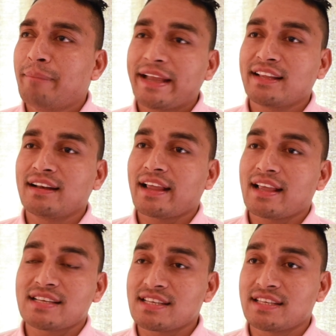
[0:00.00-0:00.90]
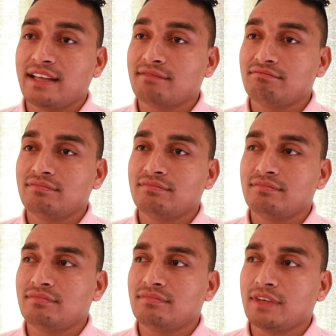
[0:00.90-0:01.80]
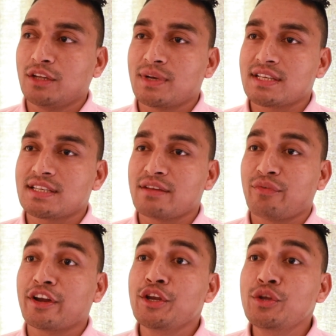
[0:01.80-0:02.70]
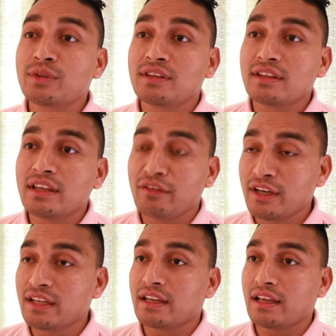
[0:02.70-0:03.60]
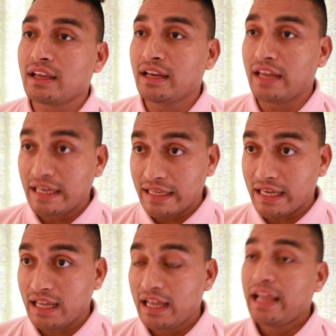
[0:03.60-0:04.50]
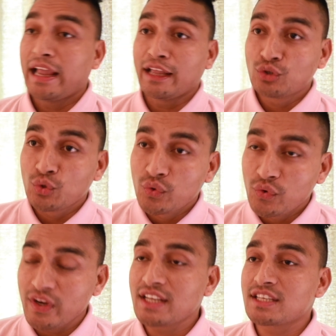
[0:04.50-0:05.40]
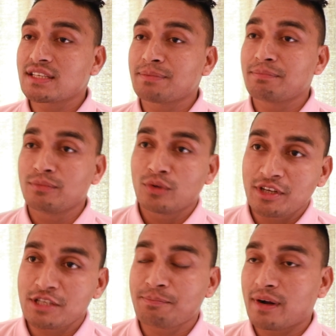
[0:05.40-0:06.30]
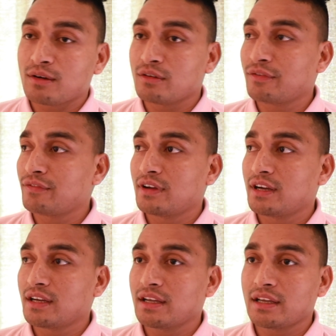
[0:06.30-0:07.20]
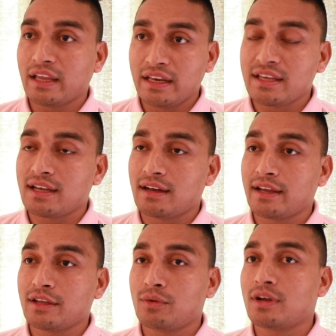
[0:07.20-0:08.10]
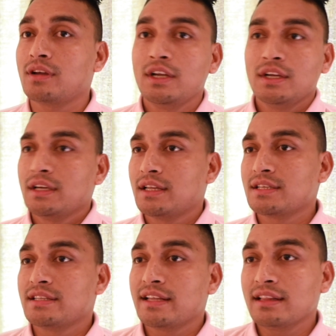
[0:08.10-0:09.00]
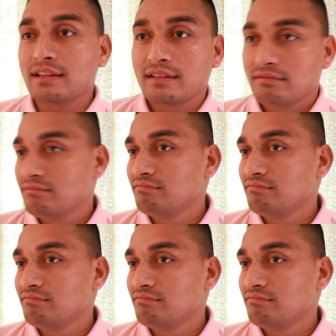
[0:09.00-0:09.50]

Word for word: Back then, like as I said, it was very new even in India, and to reach northeast part of India, like it is little